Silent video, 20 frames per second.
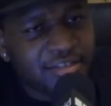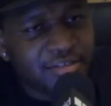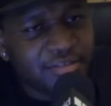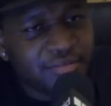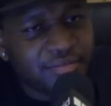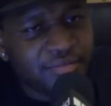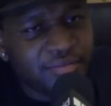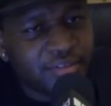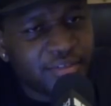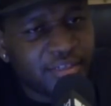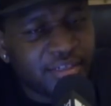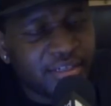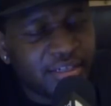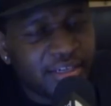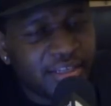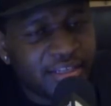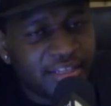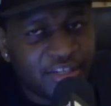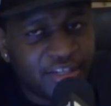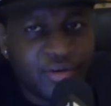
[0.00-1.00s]
of
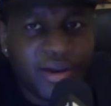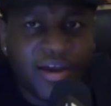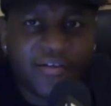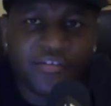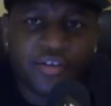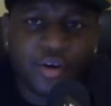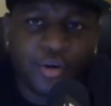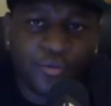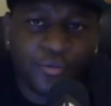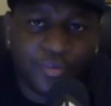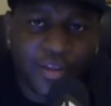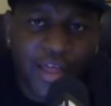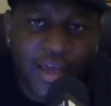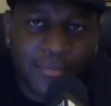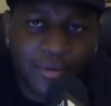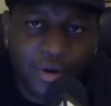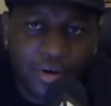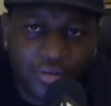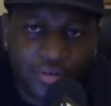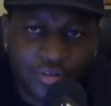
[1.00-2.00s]
and then you have Don't
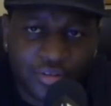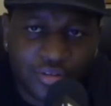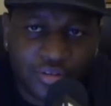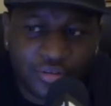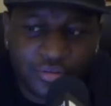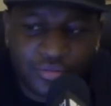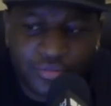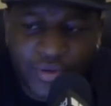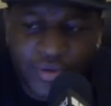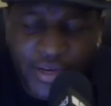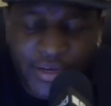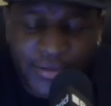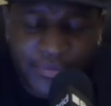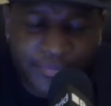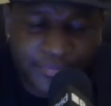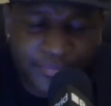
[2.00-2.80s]
Flop also, right?